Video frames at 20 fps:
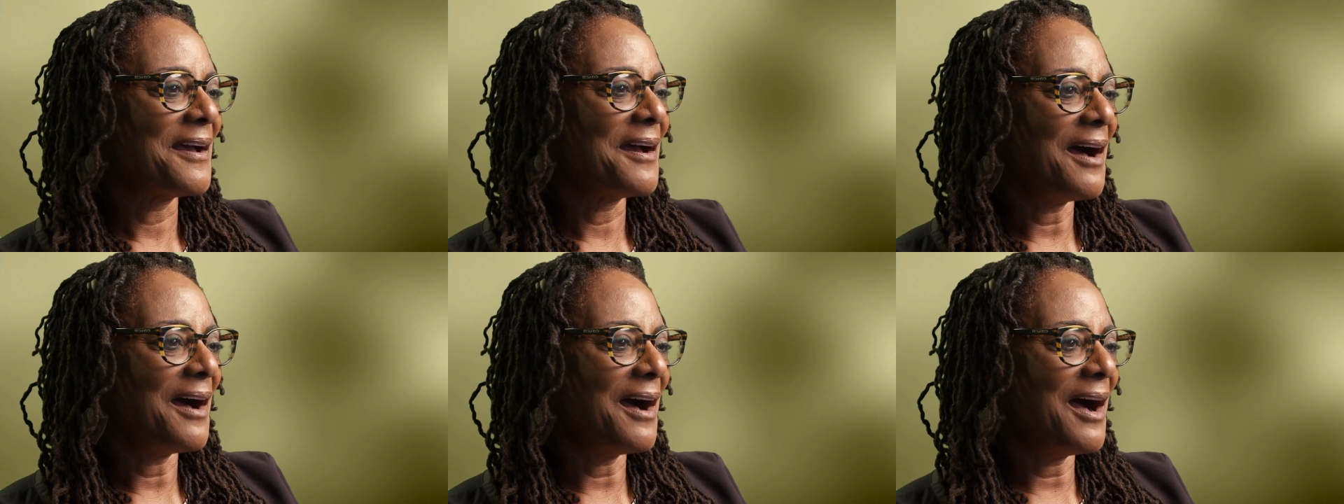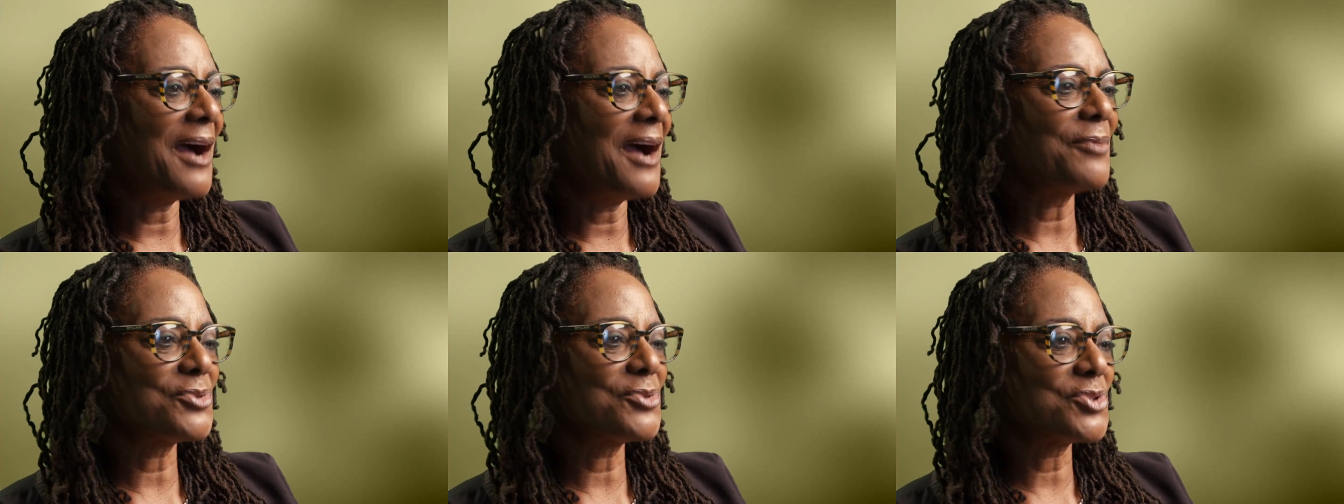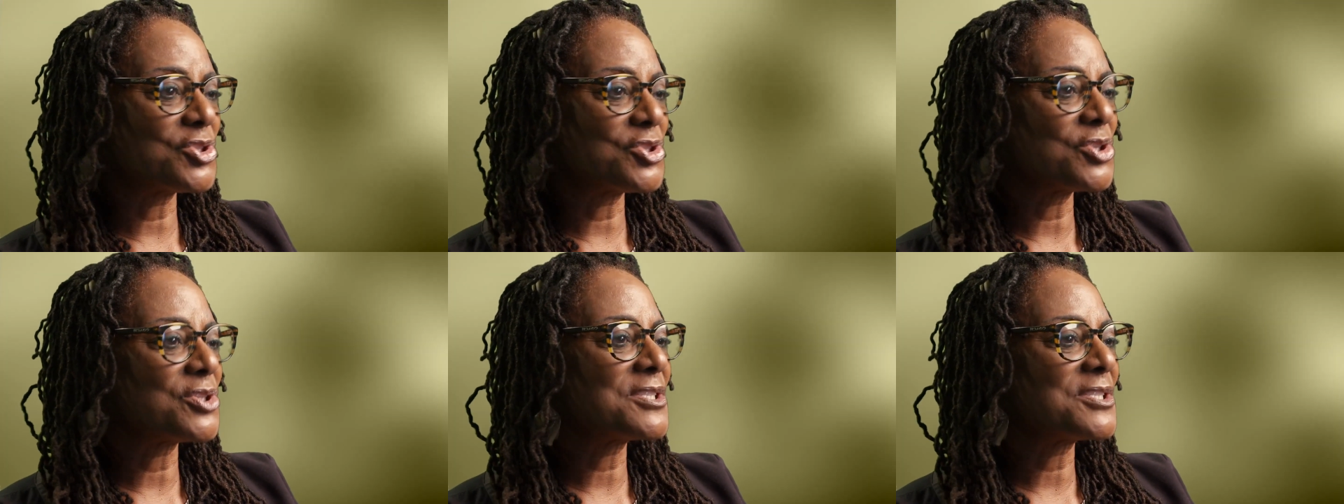I
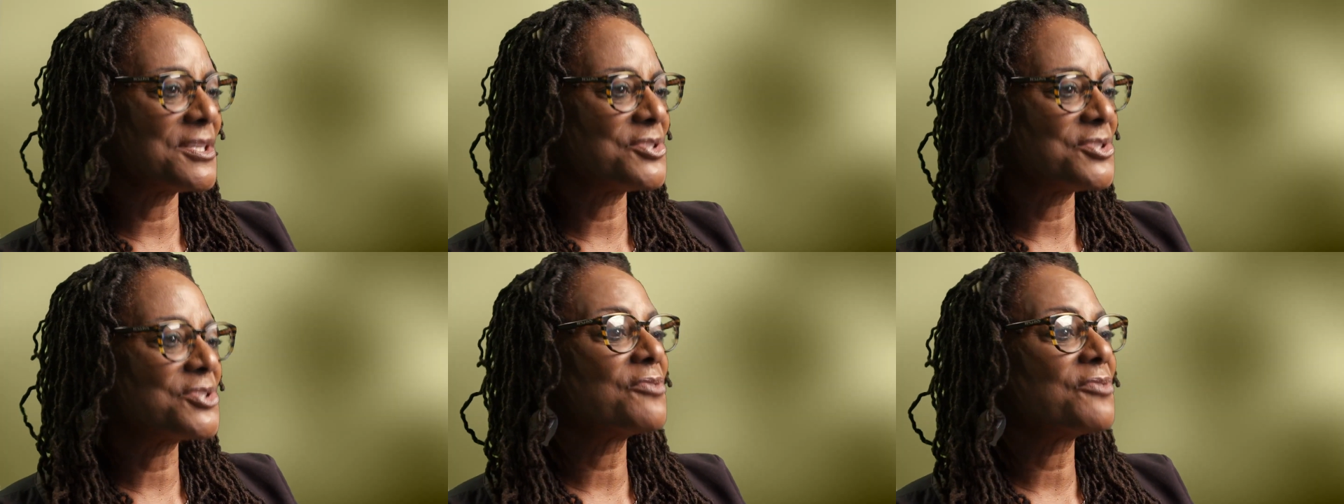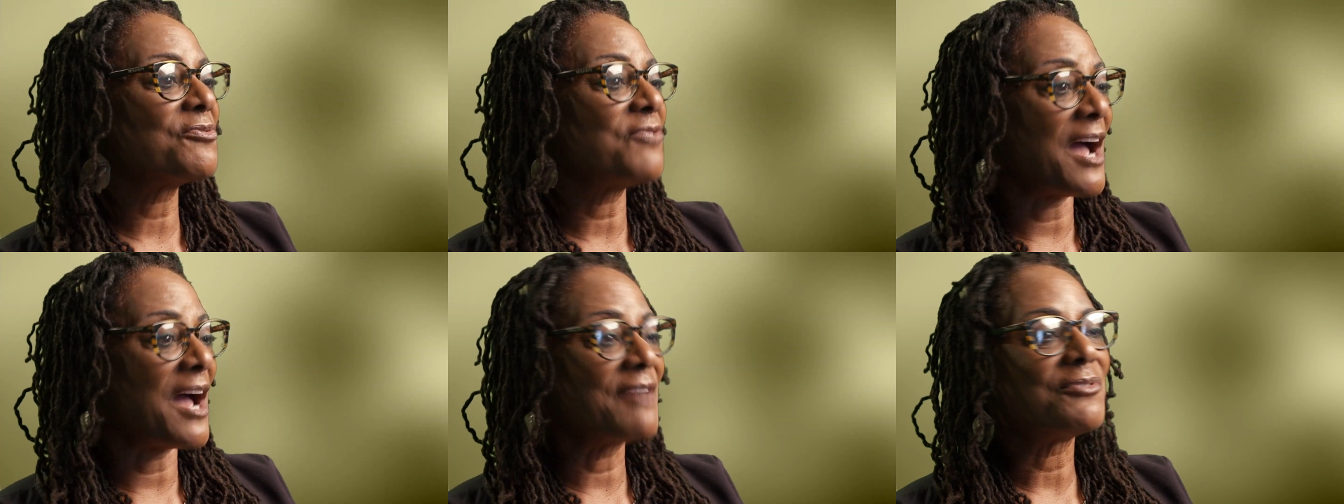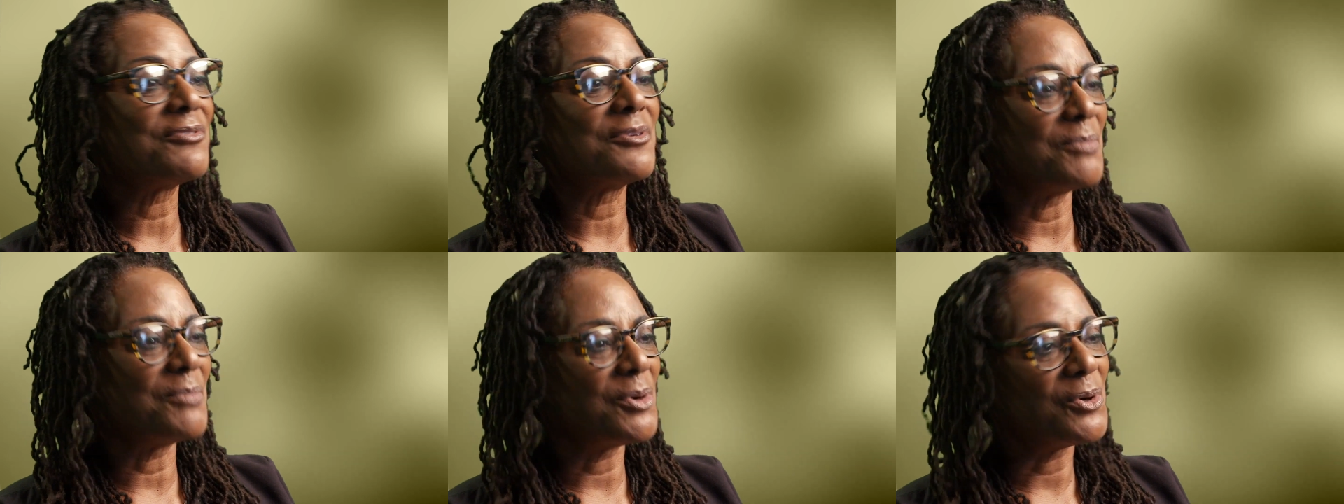was just in
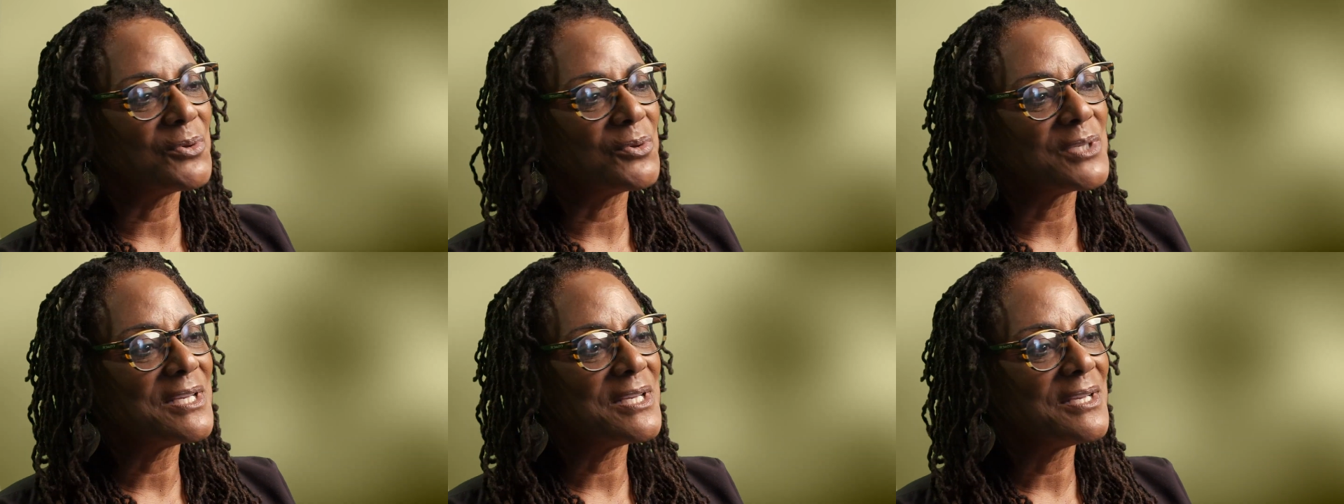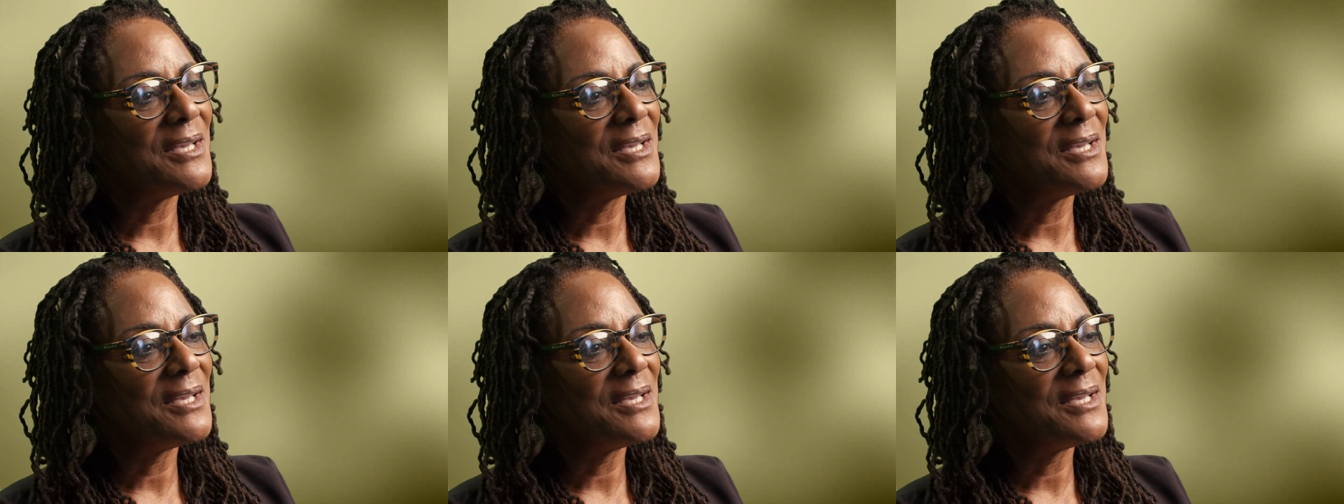survival mode.